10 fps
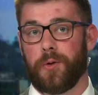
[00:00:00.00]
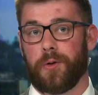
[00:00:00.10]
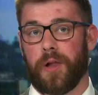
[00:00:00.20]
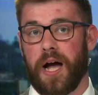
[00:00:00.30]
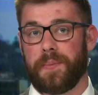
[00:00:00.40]

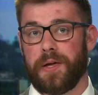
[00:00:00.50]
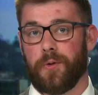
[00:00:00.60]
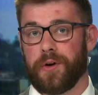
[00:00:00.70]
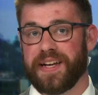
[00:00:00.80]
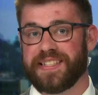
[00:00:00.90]
local
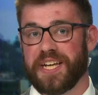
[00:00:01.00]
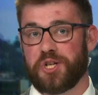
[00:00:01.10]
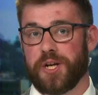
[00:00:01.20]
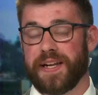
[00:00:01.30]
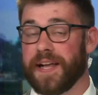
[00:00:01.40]
hobby
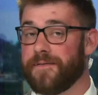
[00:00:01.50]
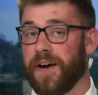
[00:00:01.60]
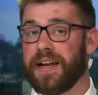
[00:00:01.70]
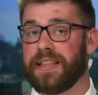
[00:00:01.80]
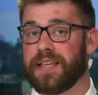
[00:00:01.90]
organization
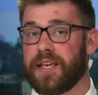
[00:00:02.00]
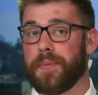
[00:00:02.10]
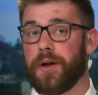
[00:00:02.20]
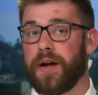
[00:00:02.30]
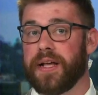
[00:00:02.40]
invited the
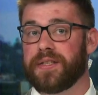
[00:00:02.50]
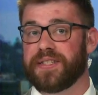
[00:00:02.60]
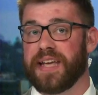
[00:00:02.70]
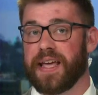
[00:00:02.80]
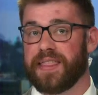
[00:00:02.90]
community
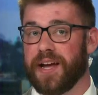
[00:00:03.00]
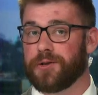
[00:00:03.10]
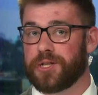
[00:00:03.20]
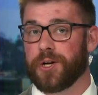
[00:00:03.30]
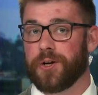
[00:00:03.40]
to take
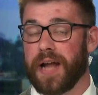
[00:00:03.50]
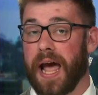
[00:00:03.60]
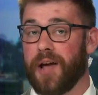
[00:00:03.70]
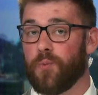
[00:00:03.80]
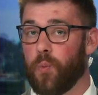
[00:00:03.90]
their turn
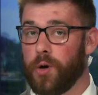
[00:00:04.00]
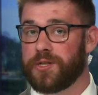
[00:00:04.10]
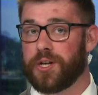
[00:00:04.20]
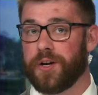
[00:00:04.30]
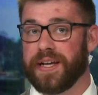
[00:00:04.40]
at
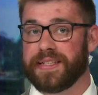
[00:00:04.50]
wood turning